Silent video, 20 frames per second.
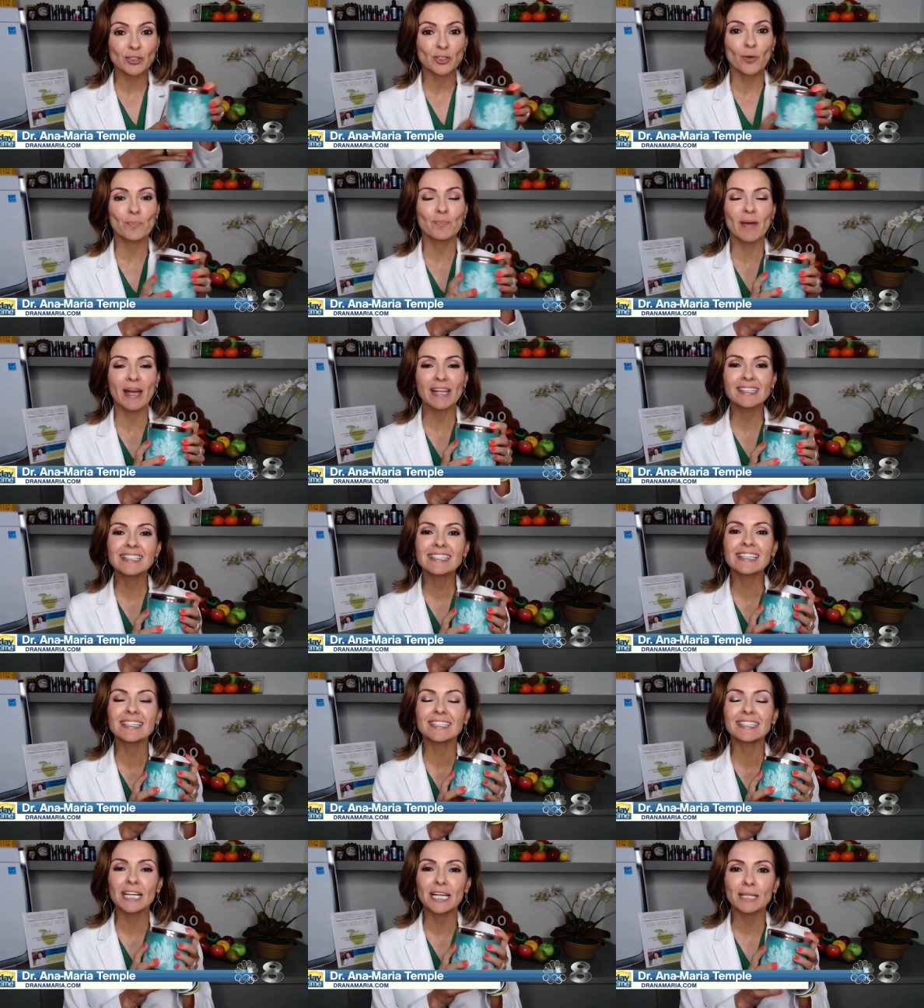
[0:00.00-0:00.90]
So
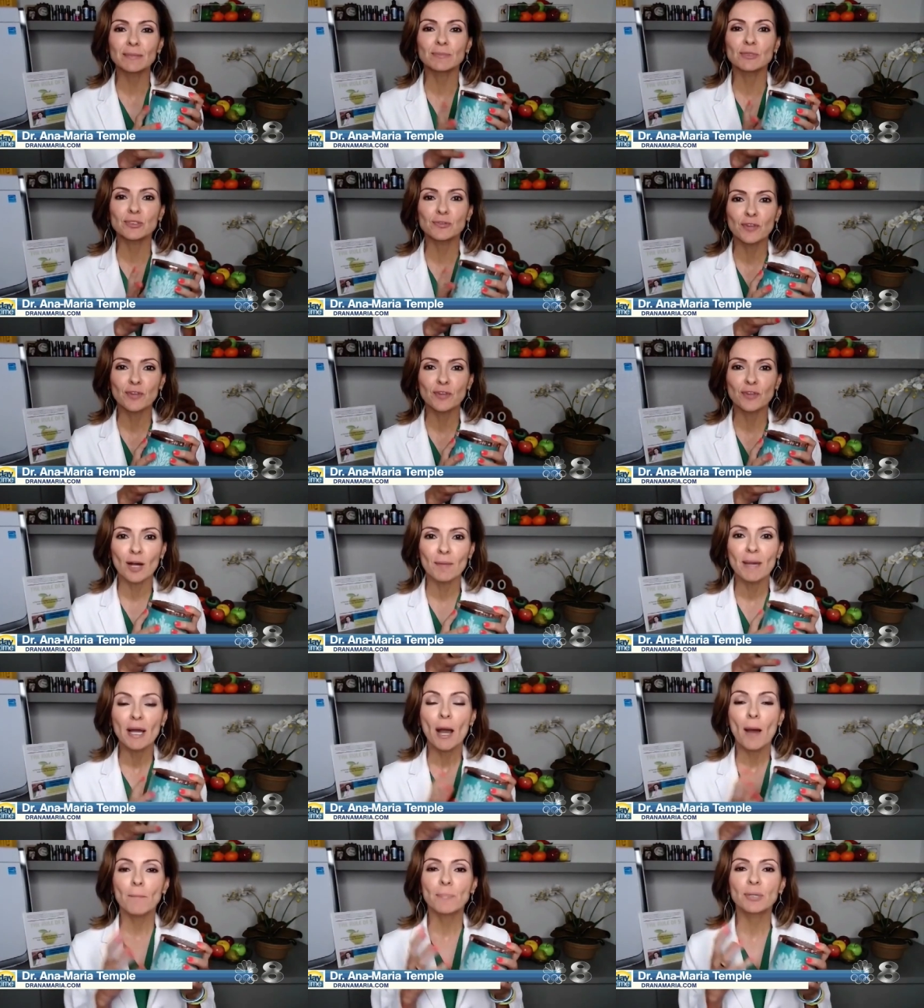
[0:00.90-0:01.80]
benzene comes
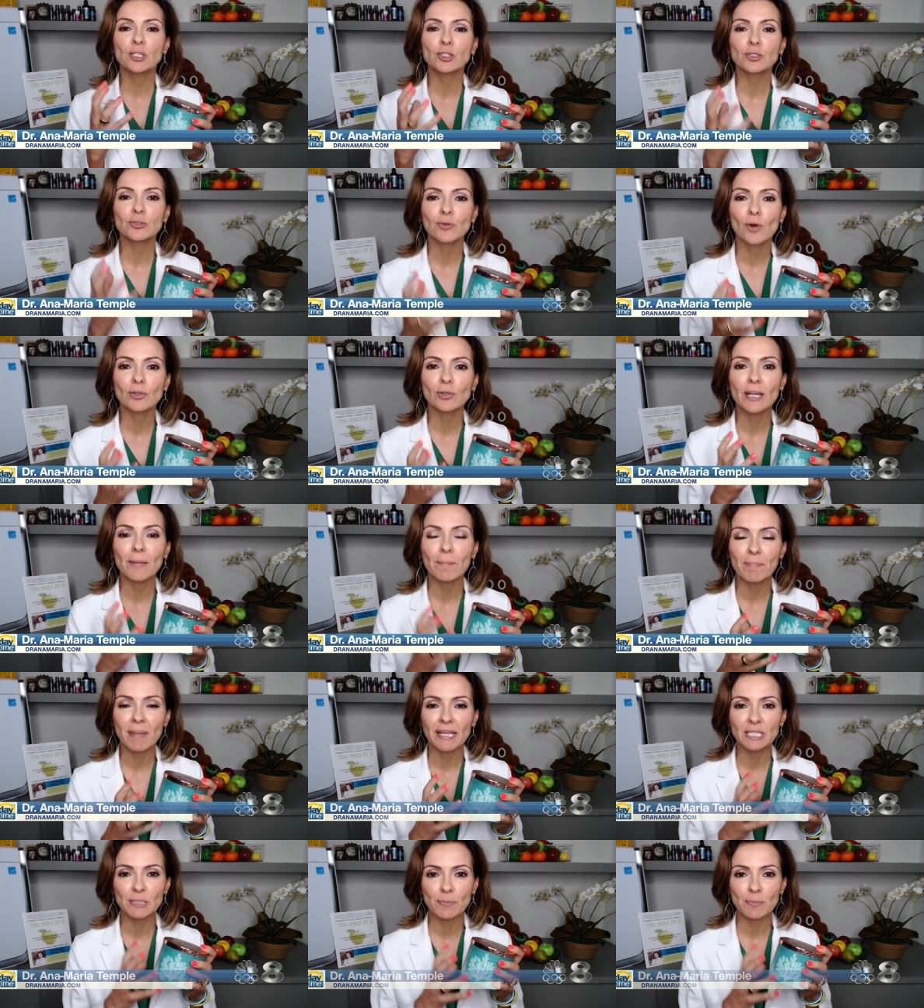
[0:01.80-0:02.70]
from
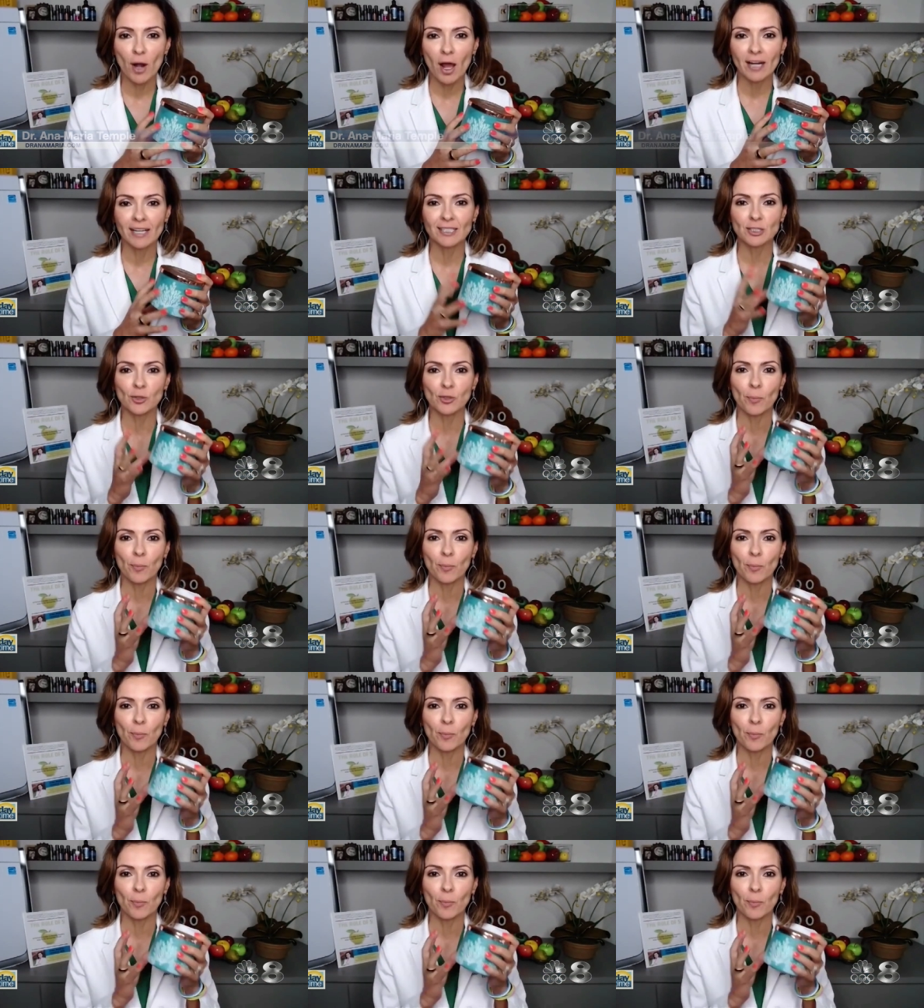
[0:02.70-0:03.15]
petroleum-based products.